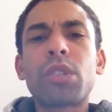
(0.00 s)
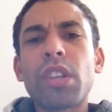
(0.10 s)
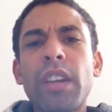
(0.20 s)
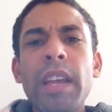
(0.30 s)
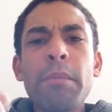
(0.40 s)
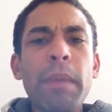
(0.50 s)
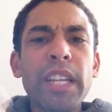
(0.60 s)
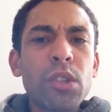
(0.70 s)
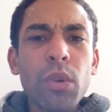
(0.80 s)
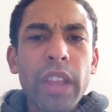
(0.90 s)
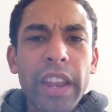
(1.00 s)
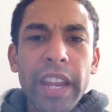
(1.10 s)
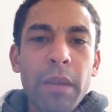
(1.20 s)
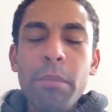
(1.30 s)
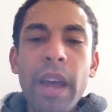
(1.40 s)
to make sure that
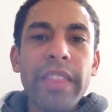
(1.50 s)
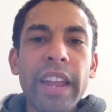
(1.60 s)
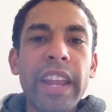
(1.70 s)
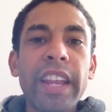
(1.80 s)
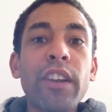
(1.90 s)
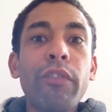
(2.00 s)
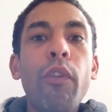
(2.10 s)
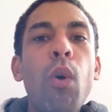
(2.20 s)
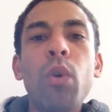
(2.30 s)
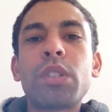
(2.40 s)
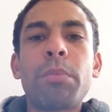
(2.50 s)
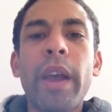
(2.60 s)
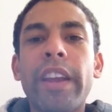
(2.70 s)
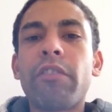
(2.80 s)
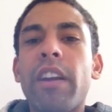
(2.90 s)
they can afford to
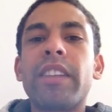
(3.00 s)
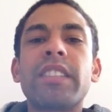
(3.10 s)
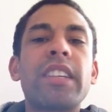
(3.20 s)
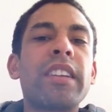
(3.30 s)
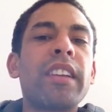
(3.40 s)
pay the rent